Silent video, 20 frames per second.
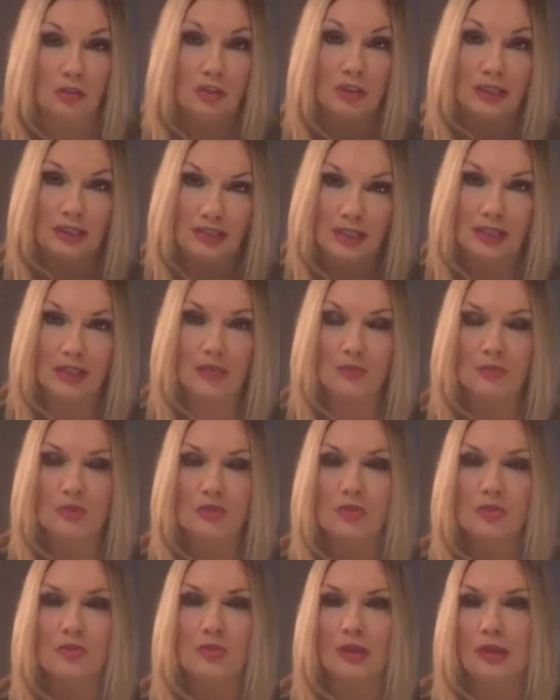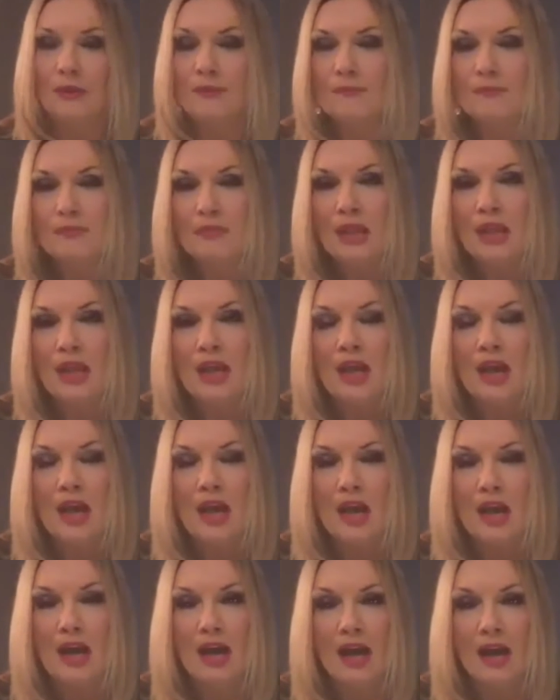or looking like he was shooting.
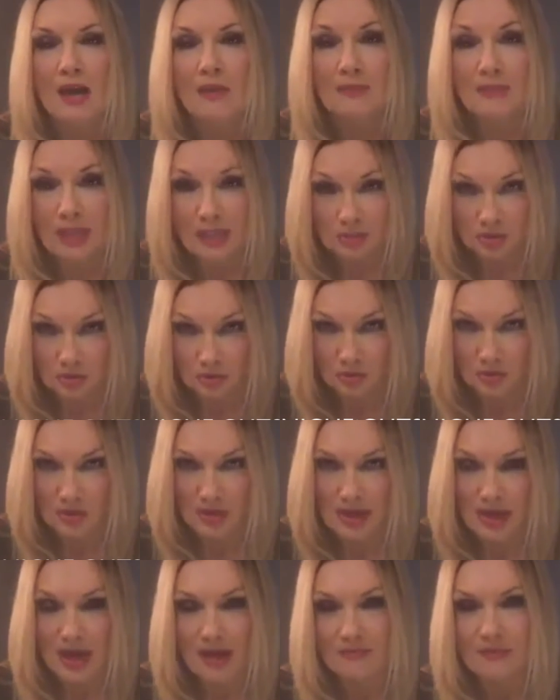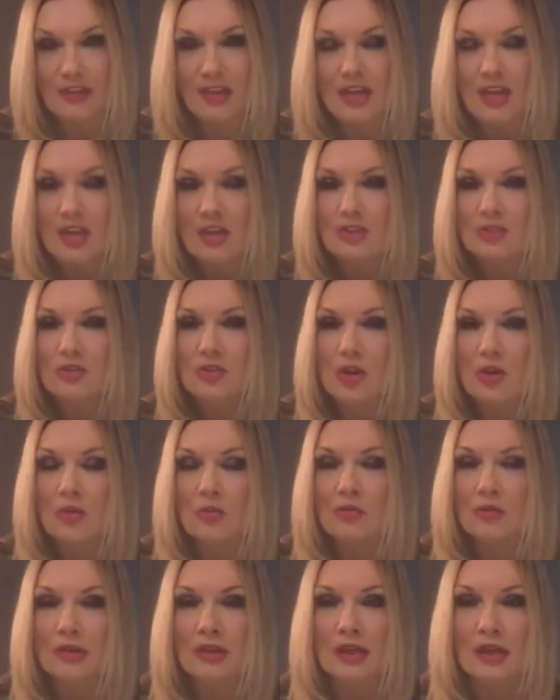That's Troy Ave.
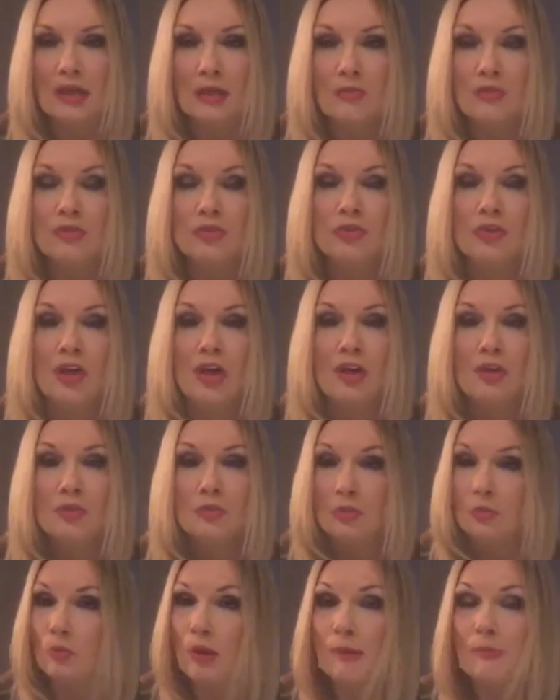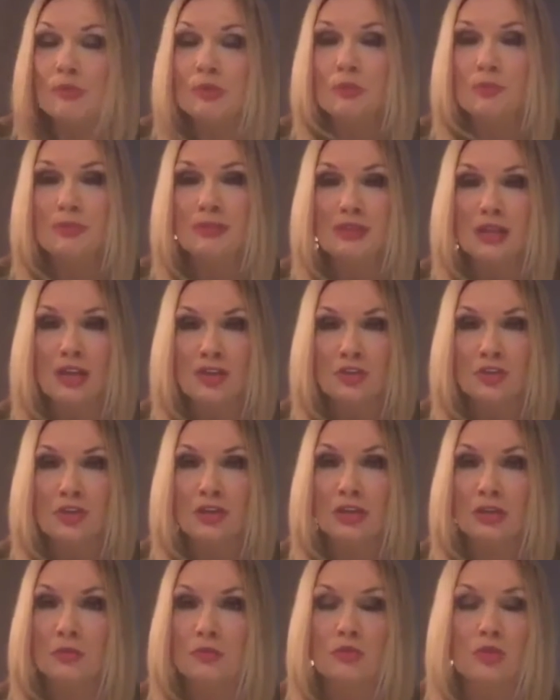So he was charged with weapons
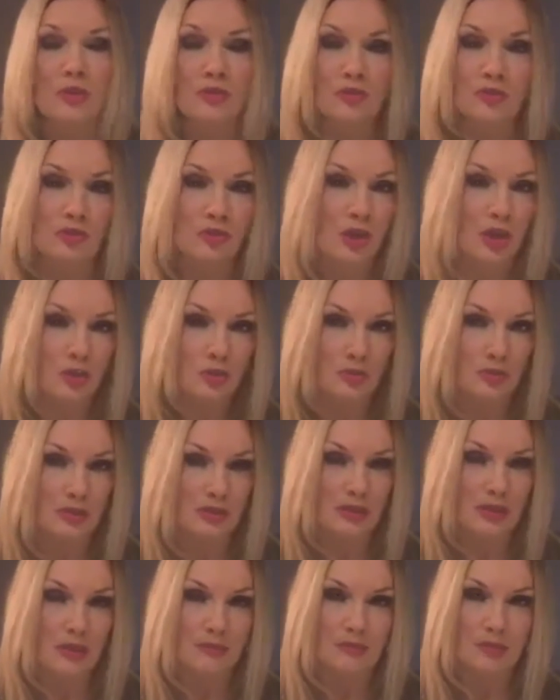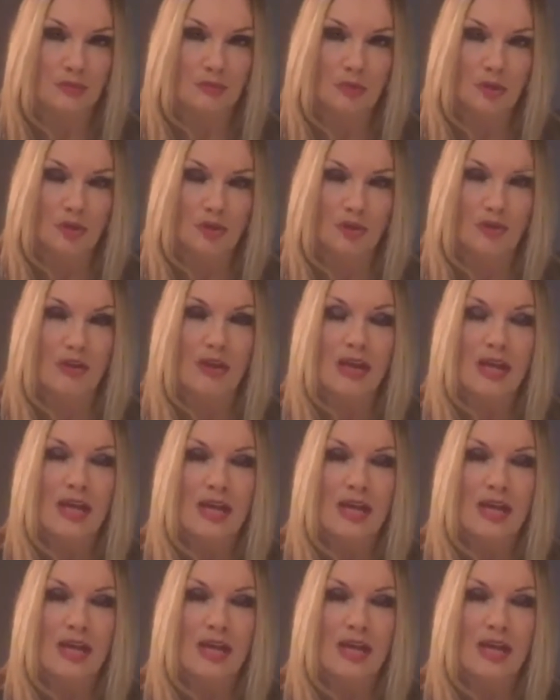possession. He was also charged with attempted murder.